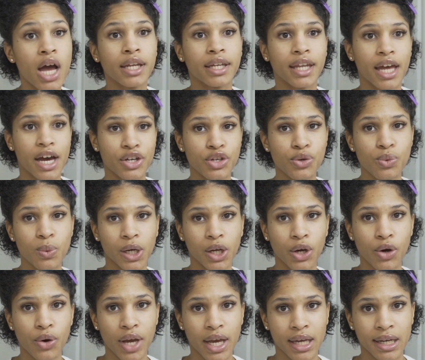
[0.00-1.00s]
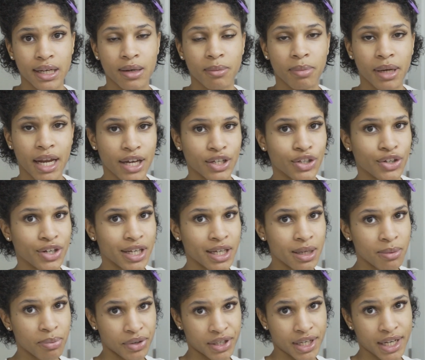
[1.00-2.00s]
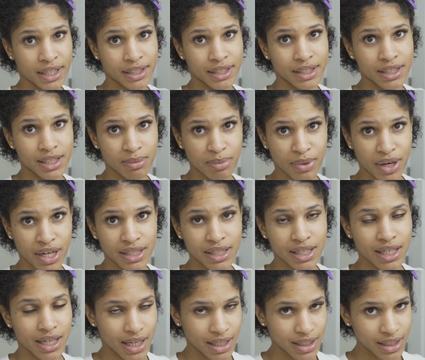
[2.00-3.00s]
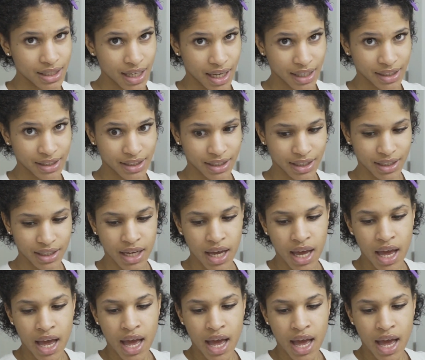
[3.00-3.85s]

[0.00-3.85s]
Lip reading: now you want to go ahead and apply your heat protecting spray to each section.